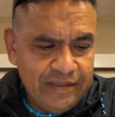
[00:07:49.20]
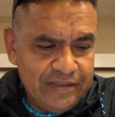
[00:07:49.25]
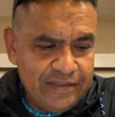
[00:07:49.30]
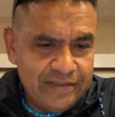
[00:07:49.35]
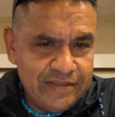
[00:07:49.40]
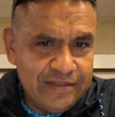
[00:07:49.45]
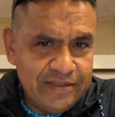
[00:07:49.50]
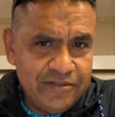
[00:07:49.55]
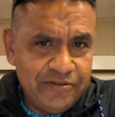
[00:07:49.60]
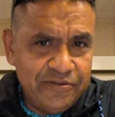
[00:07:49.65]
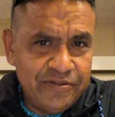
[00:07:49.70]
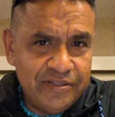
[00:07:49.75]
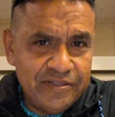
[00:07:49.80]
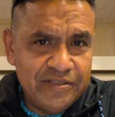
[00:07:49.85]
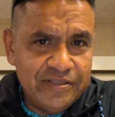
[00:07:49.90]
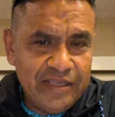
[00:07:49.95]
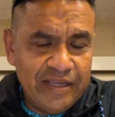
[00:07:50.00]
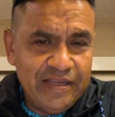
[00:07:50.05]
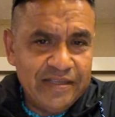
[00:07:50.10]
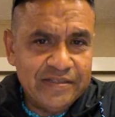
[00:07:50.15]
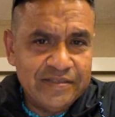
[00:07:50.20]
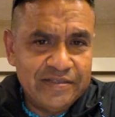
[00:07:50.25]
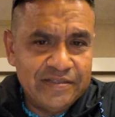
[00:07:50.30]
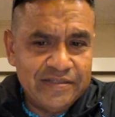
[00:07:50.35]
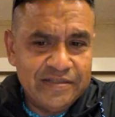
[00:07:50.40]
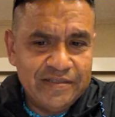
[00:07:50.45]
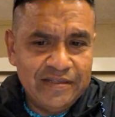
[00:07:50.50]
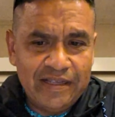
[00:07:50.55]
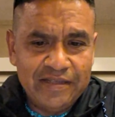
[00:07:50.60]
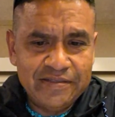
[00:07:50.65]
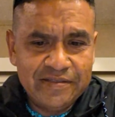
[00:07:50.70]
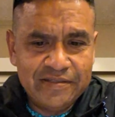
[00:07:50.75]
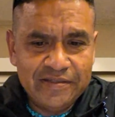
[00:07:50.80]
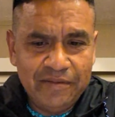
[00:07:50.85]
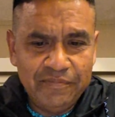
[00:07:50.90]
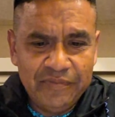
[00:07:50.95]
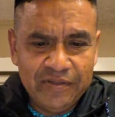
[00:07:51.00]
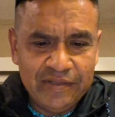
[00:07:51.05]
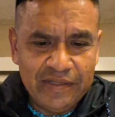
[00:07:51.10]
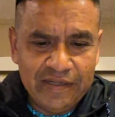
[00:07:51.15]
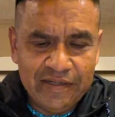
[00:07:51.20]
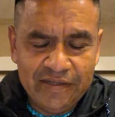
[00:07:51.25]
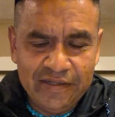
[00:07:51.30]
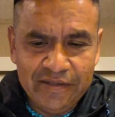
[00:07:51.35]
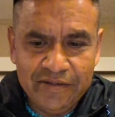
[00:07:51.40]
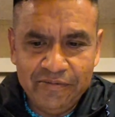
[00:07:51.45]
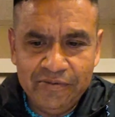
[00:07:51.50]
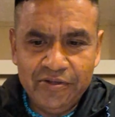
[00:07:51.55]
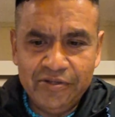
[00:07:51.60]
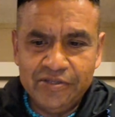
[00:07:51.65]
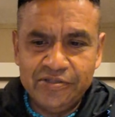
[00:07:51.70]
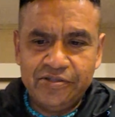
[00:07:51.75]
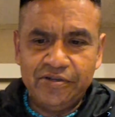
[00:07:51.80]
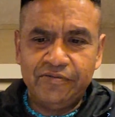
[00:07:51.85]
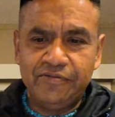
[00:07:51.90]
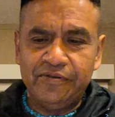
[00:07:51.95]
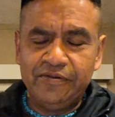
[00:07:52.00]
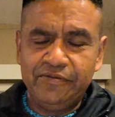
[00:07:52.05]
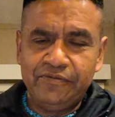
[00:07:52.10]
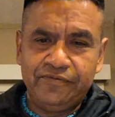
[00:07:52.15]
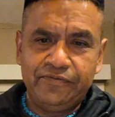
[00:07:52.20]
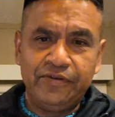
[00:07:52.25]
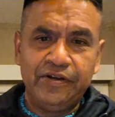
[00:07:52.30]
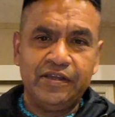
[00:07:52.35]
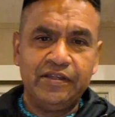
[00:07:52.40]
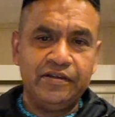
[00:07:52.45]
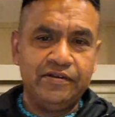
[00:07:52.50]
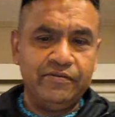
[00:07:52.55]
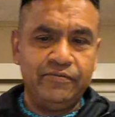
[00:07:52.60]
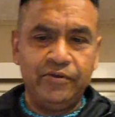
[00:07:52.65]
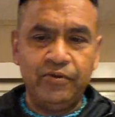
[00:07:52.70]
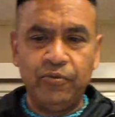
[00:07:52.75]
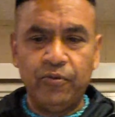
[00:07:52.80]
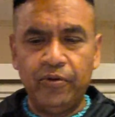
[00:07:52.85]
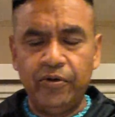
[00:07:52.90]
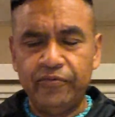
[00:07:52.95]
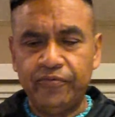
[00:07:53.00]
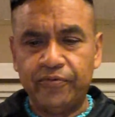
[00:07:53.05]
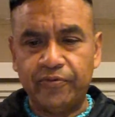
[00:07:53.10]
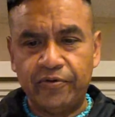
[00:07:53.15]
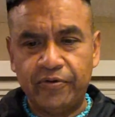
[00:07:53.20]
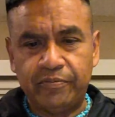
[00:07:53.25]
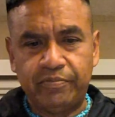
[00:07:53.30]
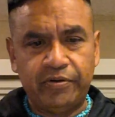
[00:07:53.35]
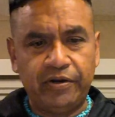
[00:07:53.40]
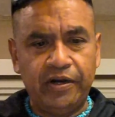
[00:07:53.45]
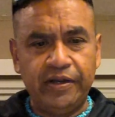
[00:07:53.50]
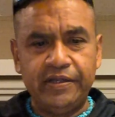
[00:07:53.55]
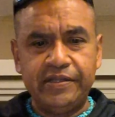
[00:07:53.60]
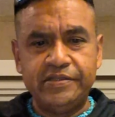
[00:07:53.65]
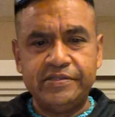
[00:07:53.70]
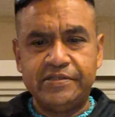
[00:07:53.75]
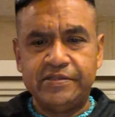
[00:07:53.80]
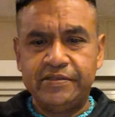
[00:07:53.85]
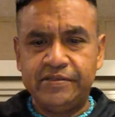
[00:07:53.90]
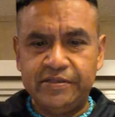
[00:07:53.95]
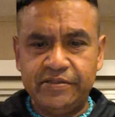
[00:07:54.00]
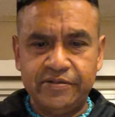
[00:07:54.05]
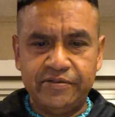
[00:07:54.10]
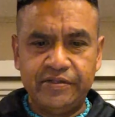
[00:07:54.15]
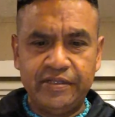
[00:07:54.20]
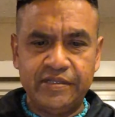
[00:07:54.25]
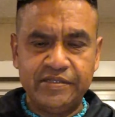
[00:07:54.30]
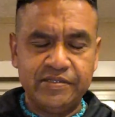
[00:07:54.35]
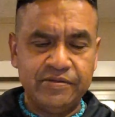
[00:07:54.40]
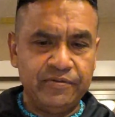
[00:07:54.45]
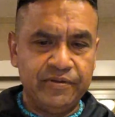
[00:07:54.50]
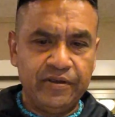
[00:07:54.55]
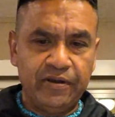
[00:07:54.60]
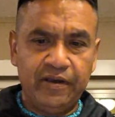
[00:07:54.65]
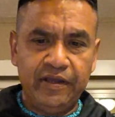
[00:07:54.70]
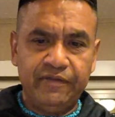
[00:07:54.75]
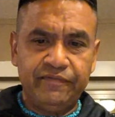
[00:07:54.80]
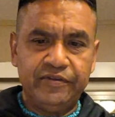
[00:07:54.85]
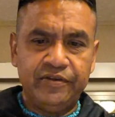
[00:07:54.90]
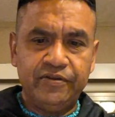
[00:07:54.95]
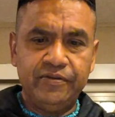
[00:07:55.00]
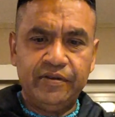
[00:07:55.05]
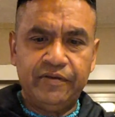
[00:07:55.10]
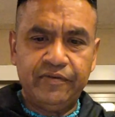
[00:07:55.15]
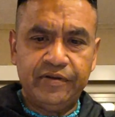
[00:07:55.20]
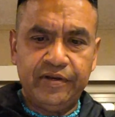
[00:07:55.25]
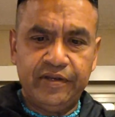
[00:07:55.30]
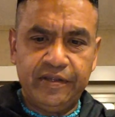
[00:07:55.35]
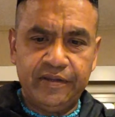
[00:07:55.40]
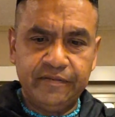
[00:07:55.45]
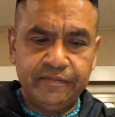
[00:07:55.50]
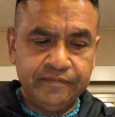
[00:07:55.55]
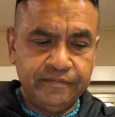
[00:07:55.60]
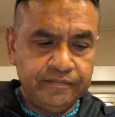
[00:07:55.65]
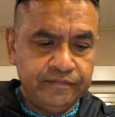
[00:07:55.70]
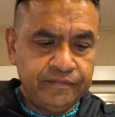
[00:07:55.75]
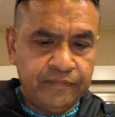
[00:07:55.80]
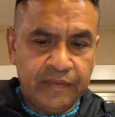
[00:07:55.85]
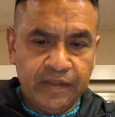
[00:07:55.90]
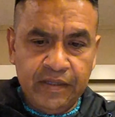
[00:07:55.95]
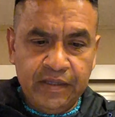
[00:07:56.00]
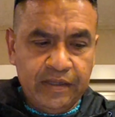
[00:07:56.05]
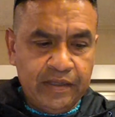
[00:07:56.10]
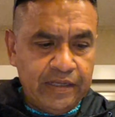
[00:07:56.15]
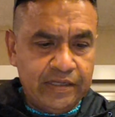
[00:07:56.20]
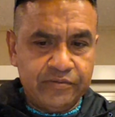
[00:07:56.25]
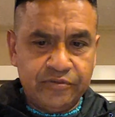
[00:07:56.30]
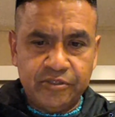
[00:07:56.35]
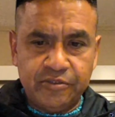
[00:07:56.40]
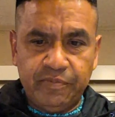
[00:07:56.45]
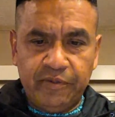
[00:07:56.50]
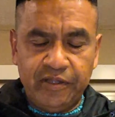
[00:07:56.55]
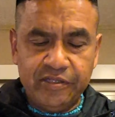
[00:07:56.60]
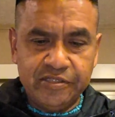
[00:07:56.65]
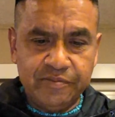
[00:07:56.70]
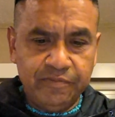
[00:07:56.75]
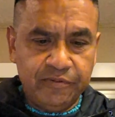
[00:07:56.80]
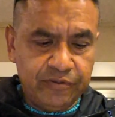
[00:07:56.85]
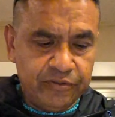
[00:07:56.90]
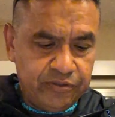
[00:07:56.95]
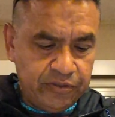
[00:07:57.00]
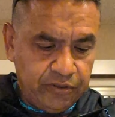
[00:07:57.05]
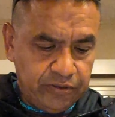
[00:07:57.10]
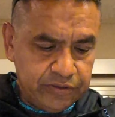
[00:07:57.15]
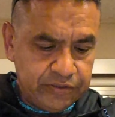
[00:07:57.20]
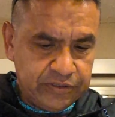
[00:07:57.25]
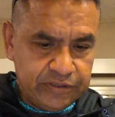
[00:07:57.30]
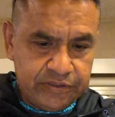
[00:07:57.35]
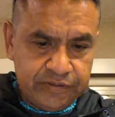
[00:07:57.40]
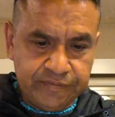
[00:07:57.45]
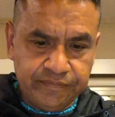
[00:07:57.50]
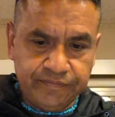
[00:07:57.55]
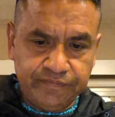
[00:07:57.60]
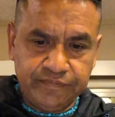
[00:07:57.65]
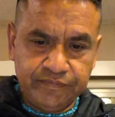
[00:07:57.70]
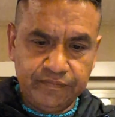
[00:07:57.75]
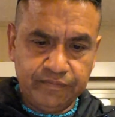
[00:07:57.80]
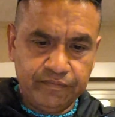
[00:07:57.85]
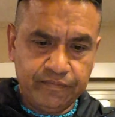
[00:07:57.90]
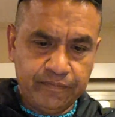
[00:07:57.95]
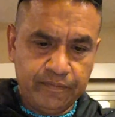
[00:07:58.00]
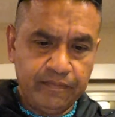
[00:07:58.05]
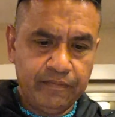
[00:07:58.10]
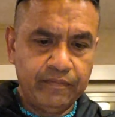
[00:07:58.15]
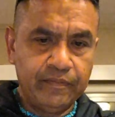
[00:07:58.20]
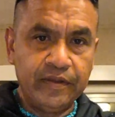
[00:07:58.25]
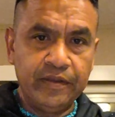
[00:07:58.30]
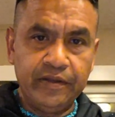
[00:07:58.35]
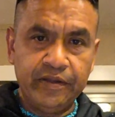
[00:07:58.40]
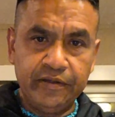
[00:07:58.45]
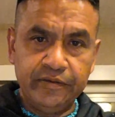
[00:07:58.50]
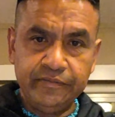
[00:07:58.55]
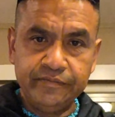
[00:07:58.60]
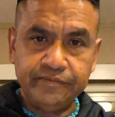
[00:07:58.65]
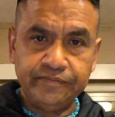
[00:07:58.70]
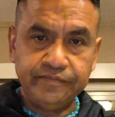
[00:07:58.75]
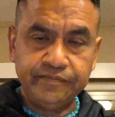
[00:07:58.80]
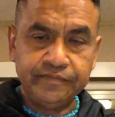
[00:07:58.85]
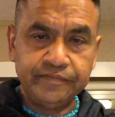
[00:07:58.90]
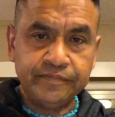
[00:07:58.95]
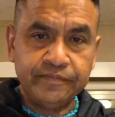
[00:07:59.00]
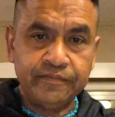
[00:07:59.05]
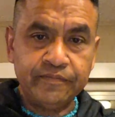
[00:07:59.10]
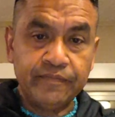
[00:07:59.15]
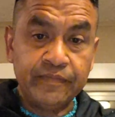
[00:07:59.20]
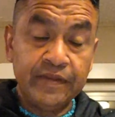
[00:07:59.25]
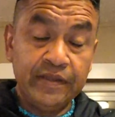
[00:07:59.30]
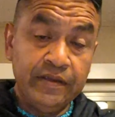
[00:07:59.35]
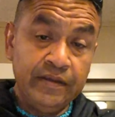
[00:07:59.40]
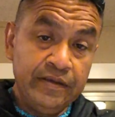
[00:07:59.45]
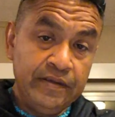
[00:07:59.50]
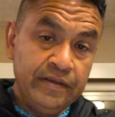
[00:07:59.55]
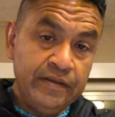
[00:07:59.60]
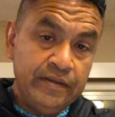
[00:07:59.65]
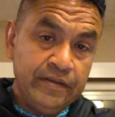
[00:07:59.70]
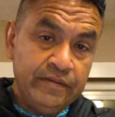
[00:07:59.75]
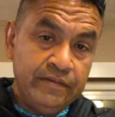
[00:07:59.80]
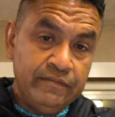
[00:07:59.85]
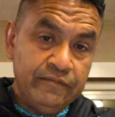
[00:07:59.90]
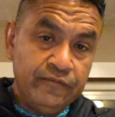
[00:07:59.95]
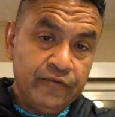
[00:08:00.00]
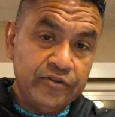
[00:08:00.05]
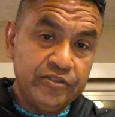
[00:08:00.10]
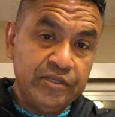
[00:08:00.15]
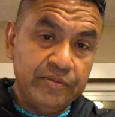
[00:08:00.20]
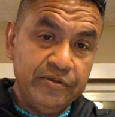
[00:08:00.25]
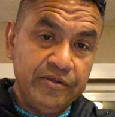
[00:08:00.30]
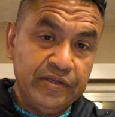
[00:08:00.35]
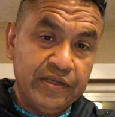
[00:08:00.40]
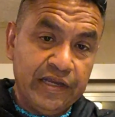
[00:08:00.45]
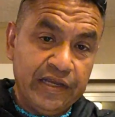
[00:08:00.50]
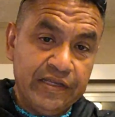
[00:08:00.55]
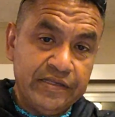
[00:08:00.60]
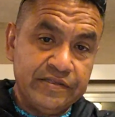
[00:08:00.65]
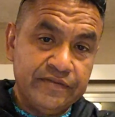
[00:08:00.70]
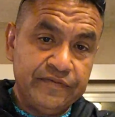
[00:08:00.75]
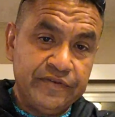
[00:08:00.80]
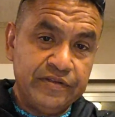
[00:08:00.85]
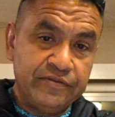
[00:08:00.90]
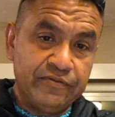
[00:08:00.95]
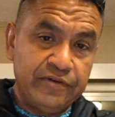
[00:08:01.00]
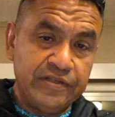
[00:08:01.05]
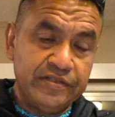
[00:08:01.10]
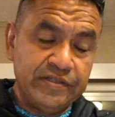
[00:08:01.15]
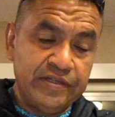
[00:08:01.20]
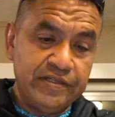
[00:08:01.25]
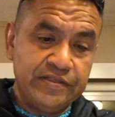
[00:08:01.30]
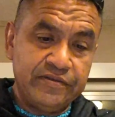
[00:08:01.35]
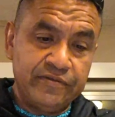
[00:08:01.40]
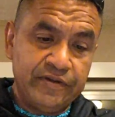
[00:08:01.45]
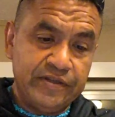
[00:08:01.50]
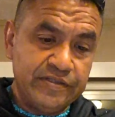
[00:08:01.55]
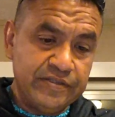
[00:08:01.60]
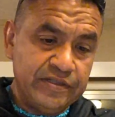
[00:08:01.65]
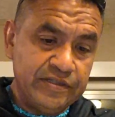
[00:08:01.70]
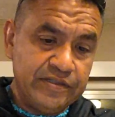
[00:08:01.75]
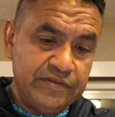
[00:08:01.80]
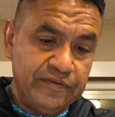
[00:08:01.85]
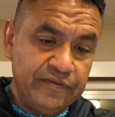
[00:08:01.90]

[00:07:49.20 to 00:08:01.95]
These are just things. It's not something that you deserve a fucking reward for, a prize. These are things that we all have to do every day as responsible adults, you know? For some of you guys, if this resonates, it resonates.